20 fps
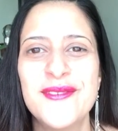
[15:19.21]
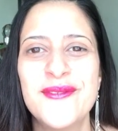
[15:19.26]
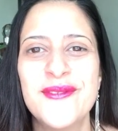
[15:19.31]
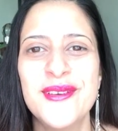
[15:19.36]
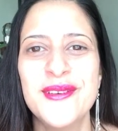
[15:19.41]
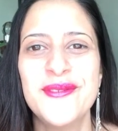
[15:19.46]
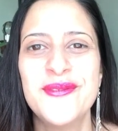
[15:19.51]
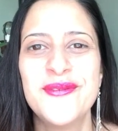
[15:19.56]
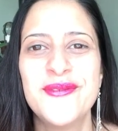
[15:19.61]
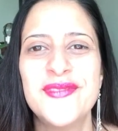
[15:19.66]

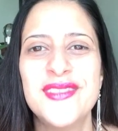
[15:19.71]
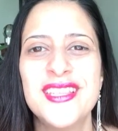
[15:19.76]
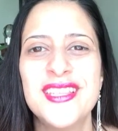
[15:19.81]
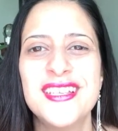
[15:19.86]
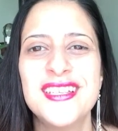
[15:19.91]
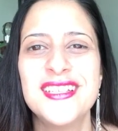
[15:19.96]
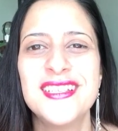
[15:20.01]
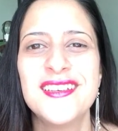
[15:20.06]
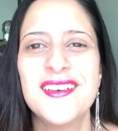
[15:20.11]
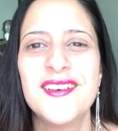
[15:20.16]
fifth,
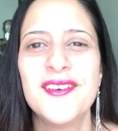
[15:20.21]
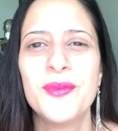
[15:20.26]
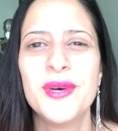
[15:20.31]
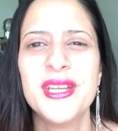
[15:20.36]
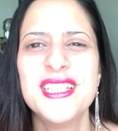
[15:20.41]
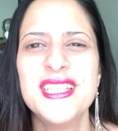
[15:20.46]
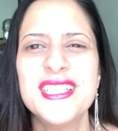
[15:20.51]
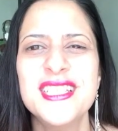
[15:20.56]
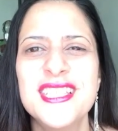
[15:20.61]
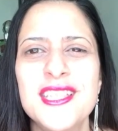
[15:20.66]

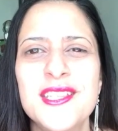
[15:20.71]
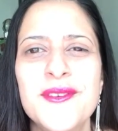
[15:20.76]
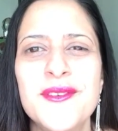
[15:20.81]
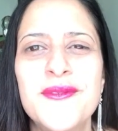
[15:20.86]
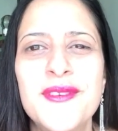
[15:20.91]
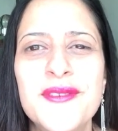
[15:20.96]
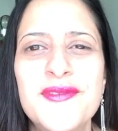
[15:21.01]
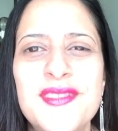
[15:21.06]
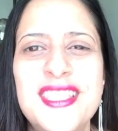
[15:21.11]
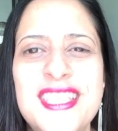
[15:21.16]
what is it? The
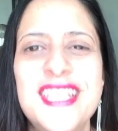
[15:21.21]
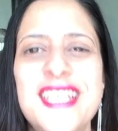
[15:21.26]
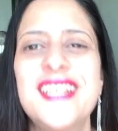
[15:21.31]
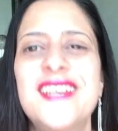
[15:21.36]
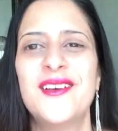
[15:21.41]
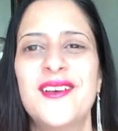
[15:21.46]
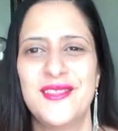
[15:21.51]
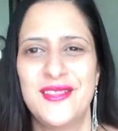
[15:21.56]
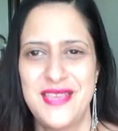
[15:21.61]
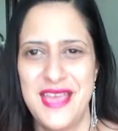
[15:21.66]
fifth
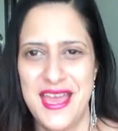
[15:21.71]
D.